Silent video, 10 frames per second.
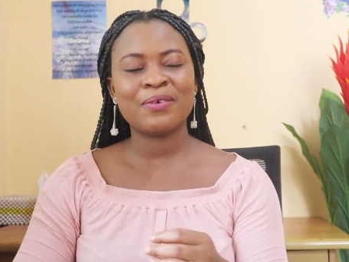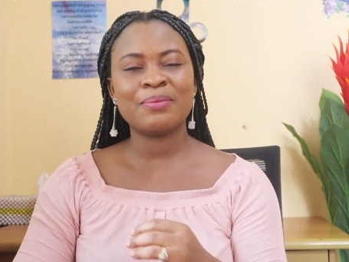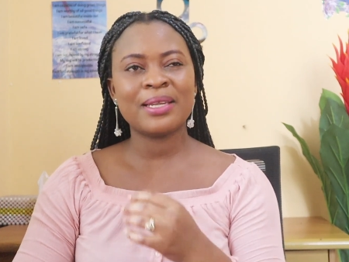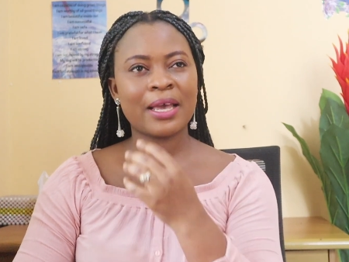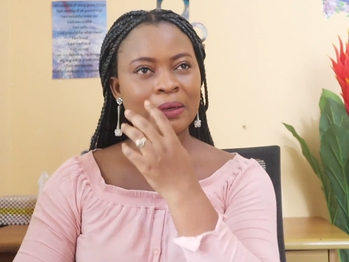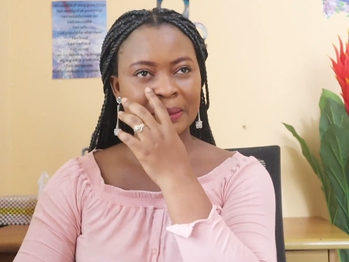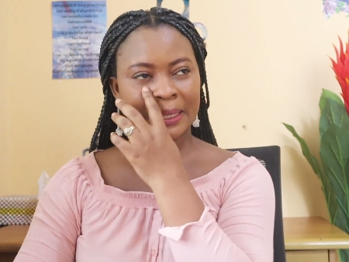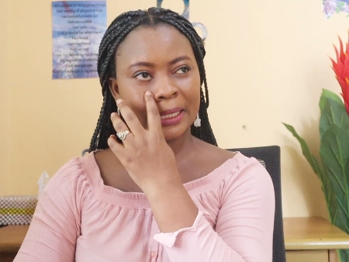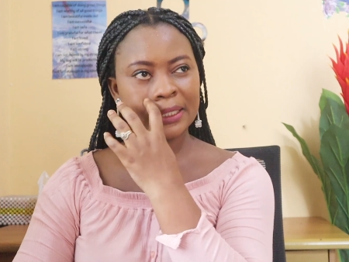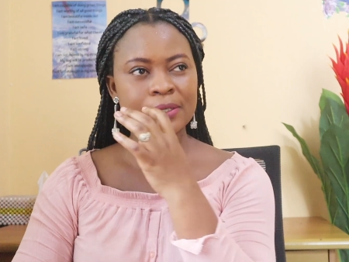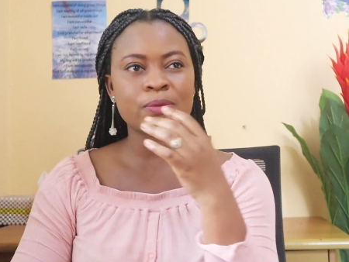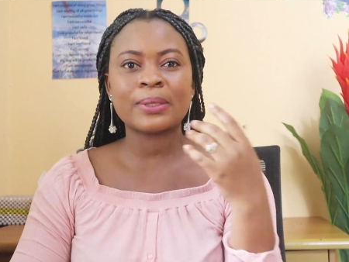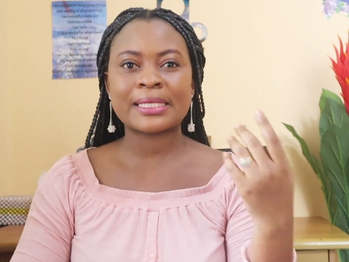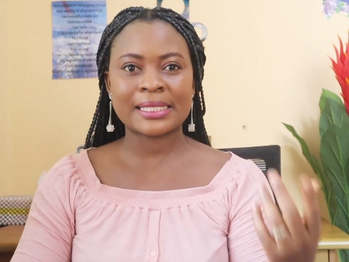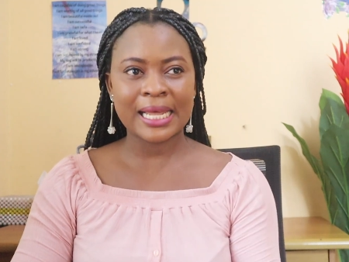We'll be like, okay, this
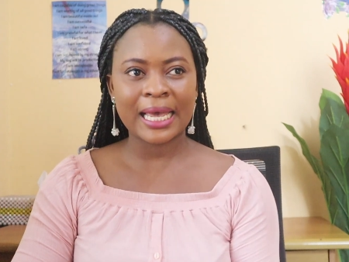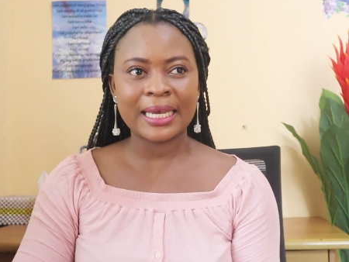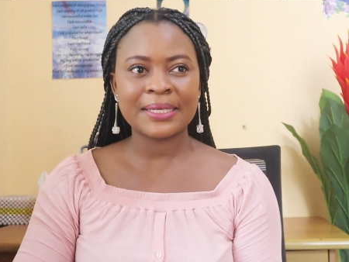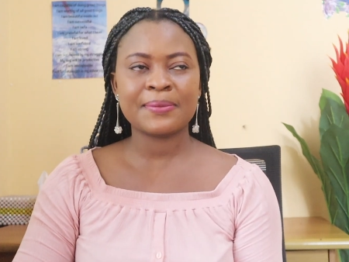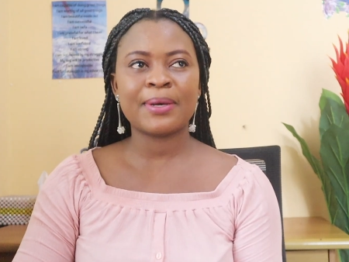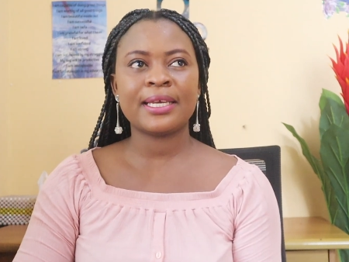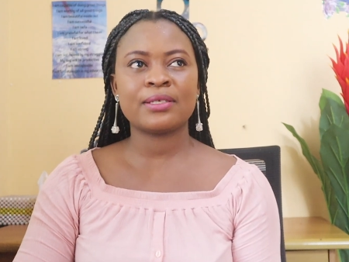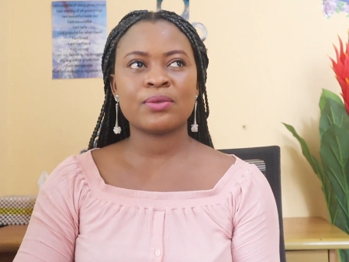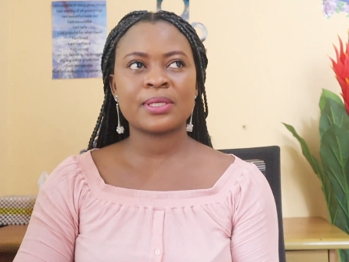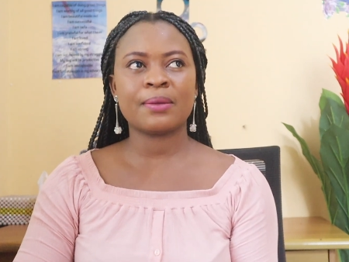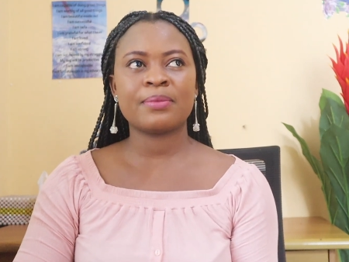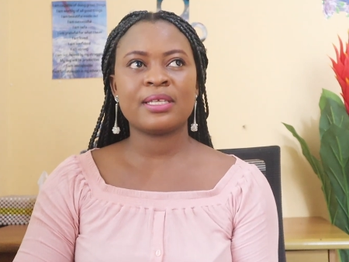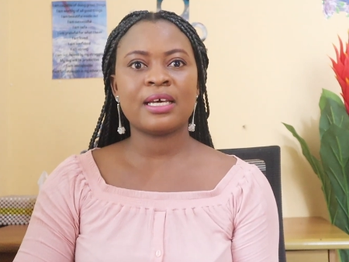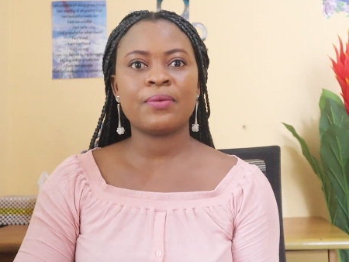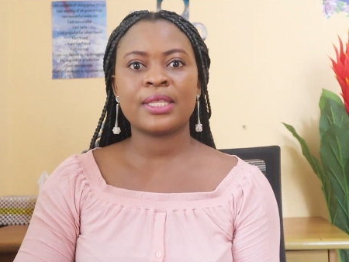was nice, but it's not
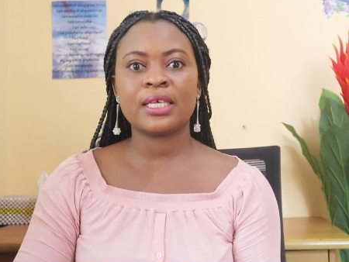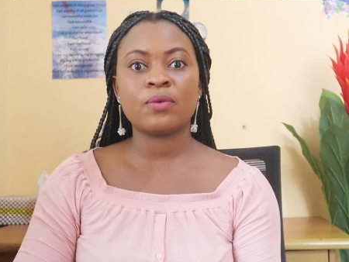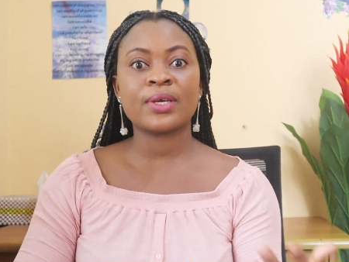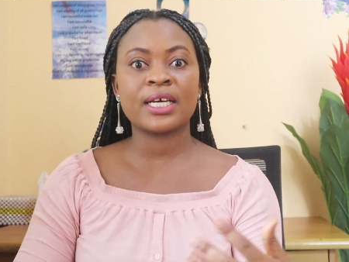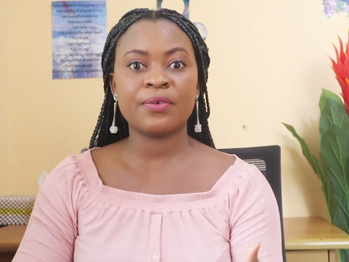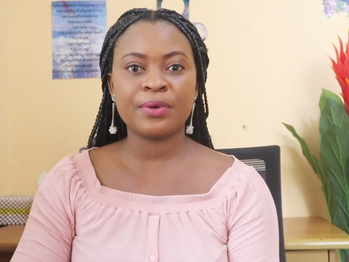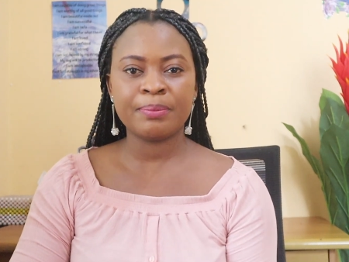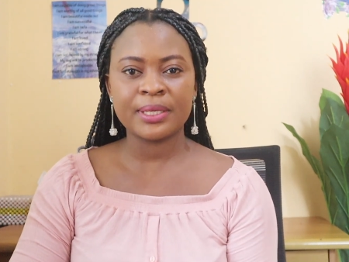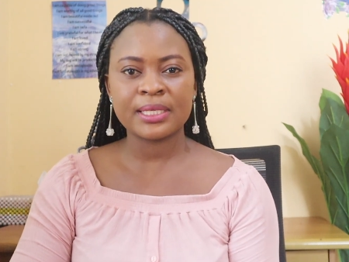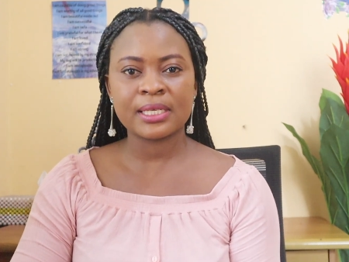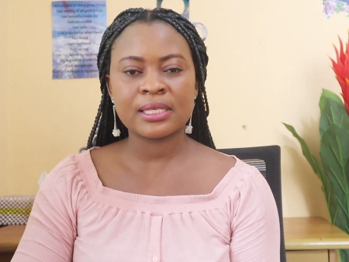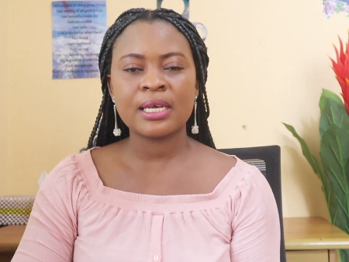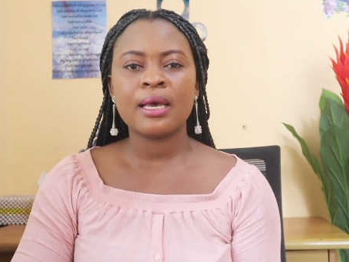something that we think we can repeat it.